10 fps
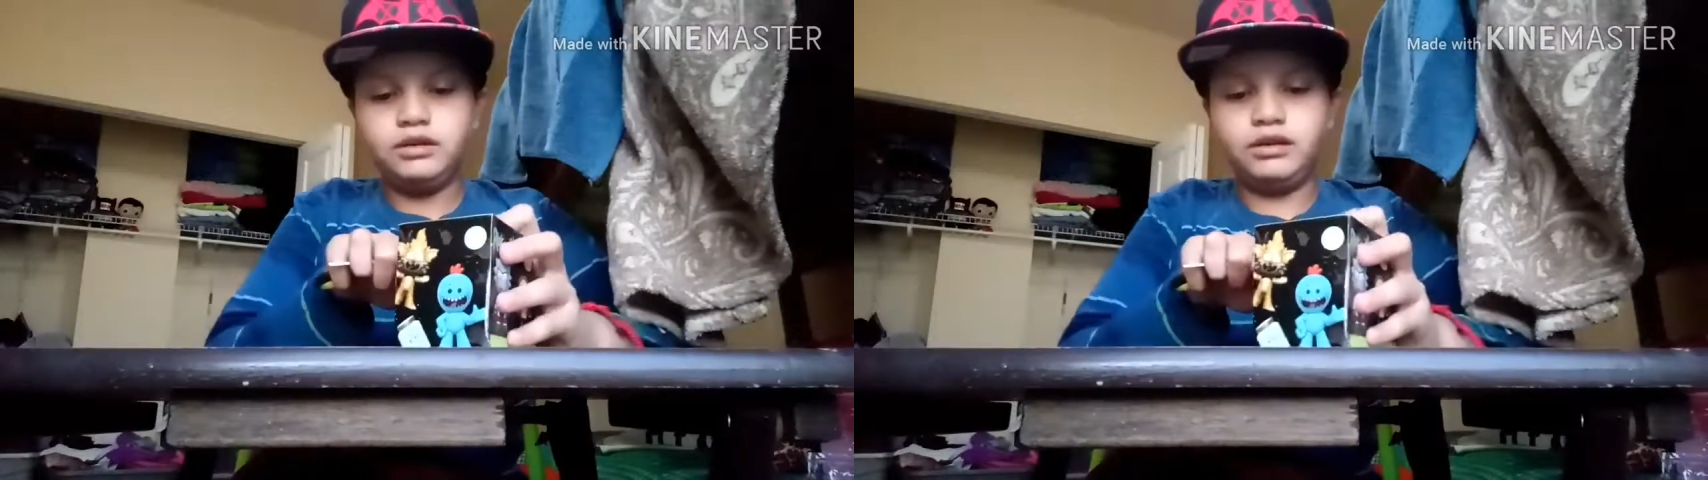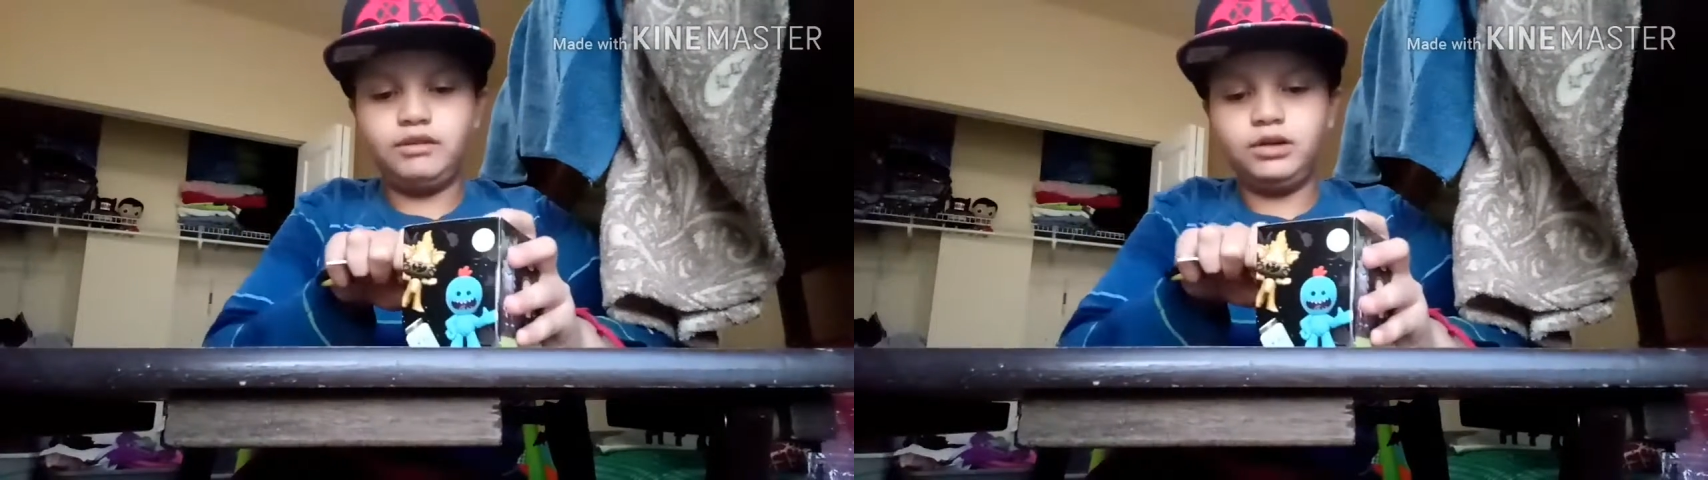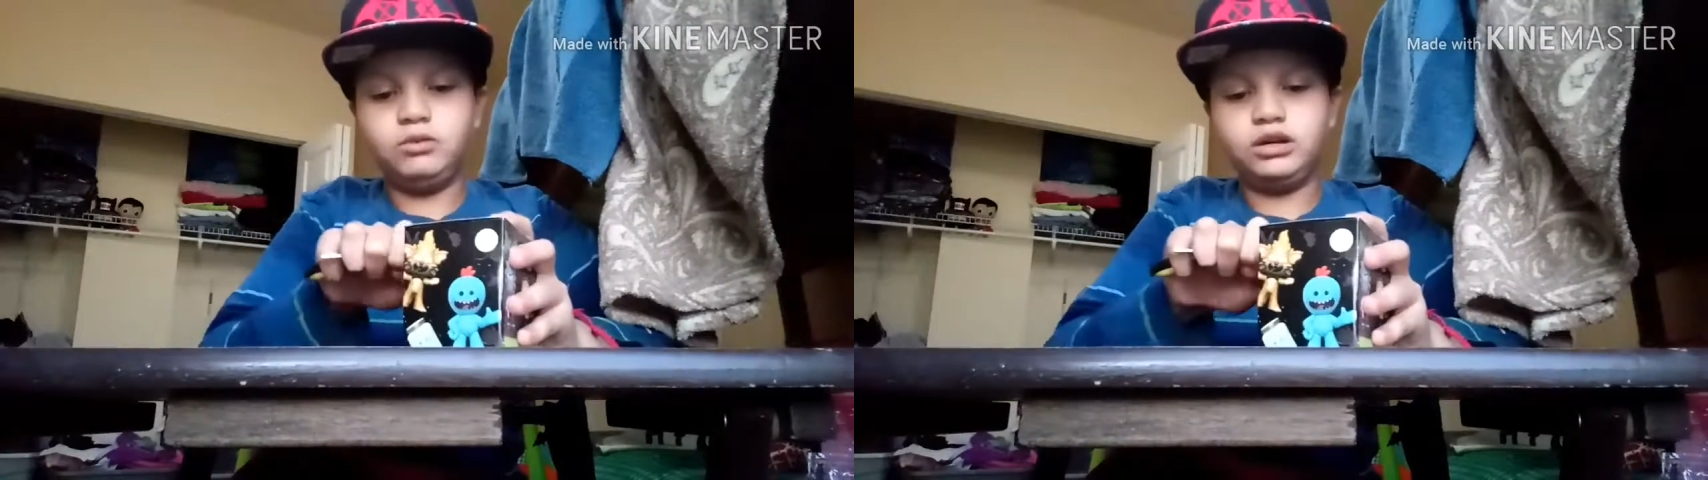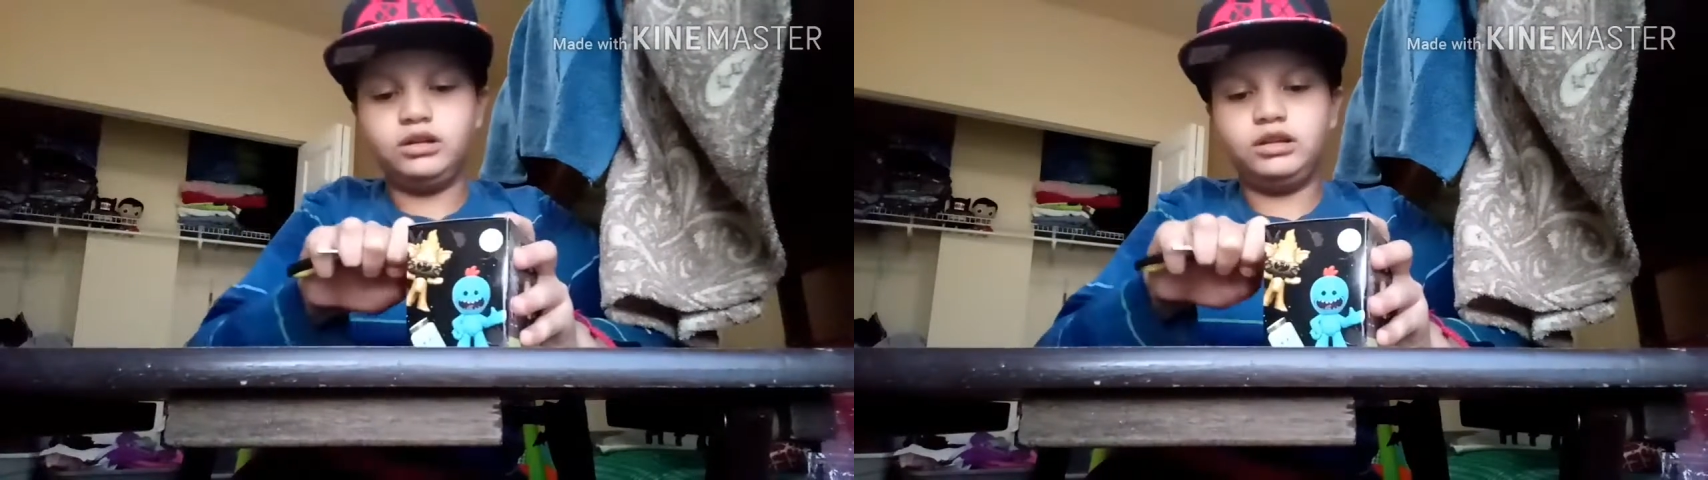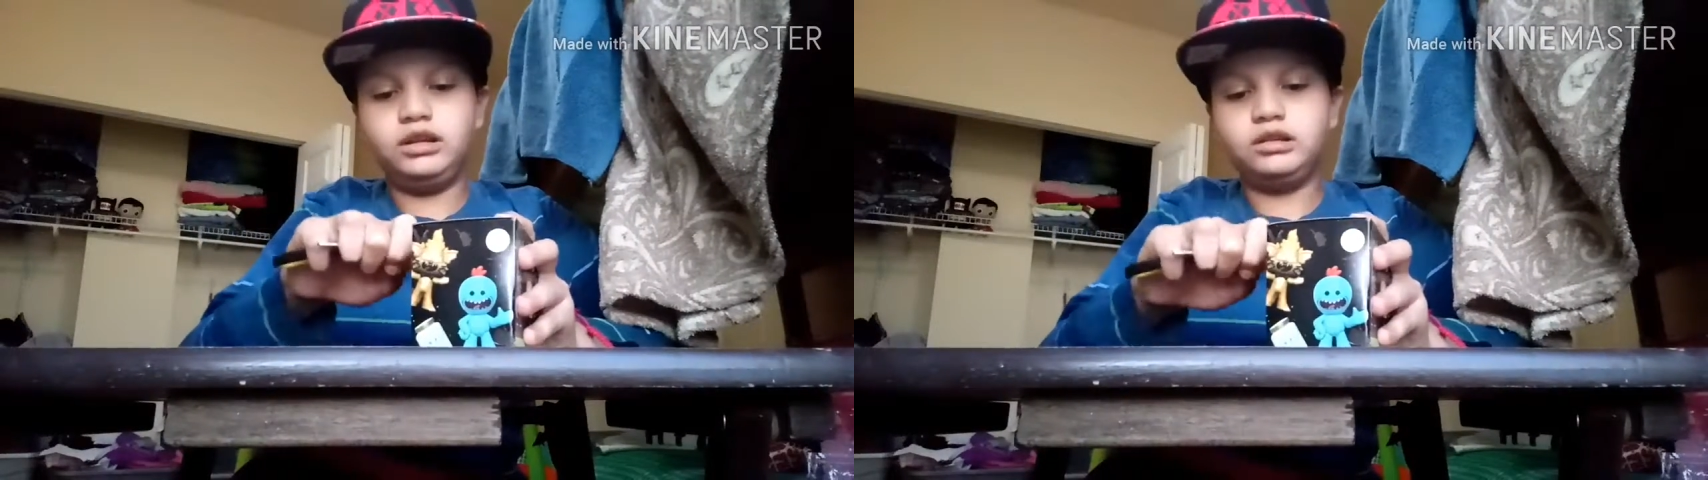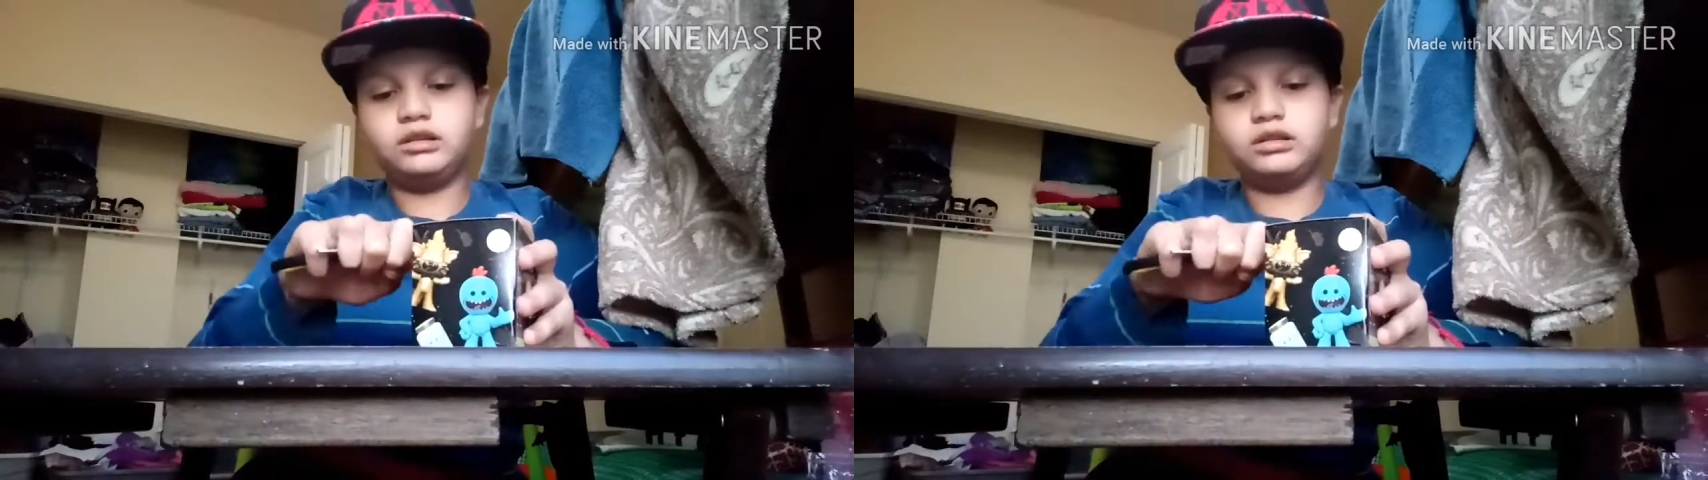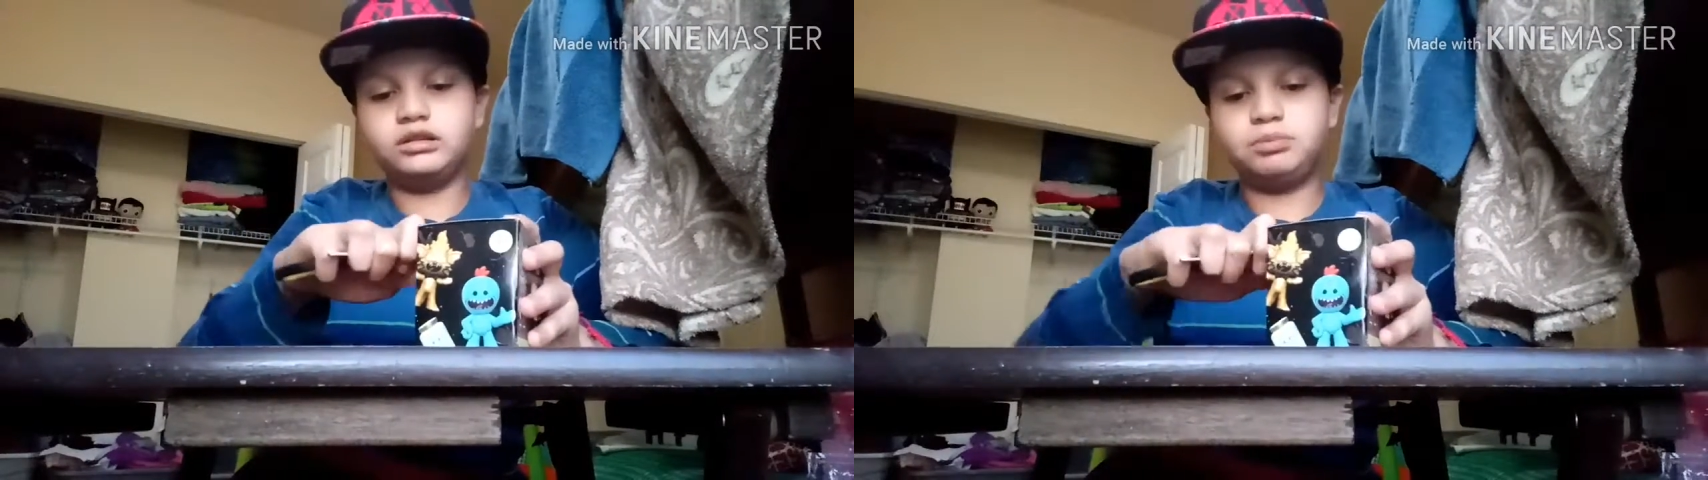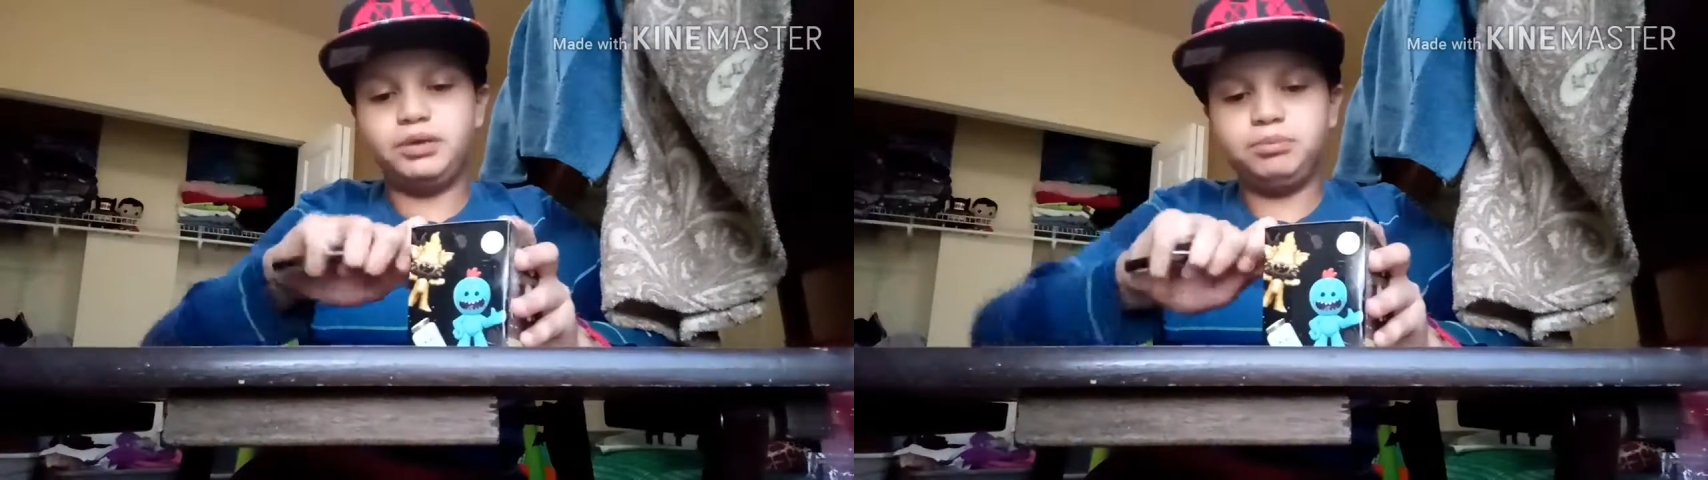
grabbing one of these, because